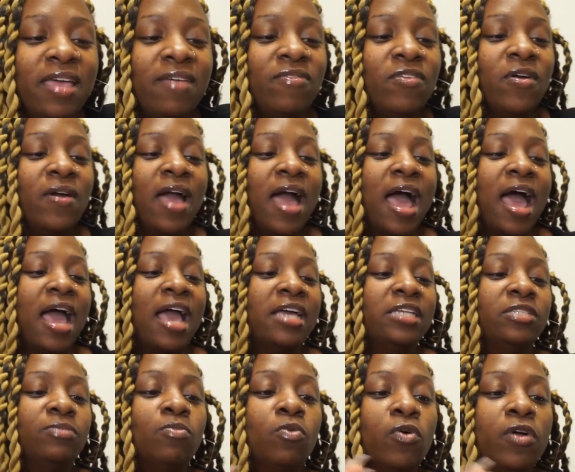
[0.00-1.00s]
give you
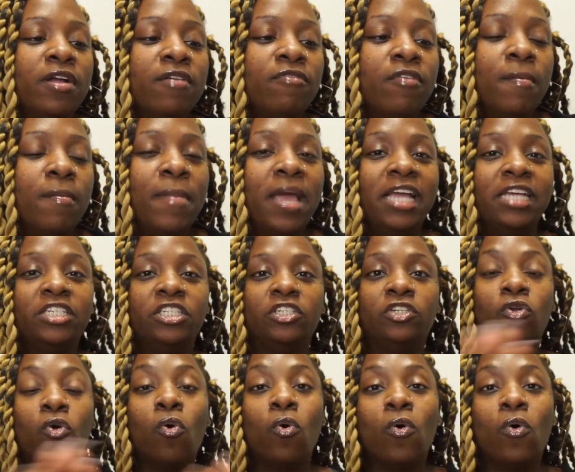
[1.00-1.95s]
guys more information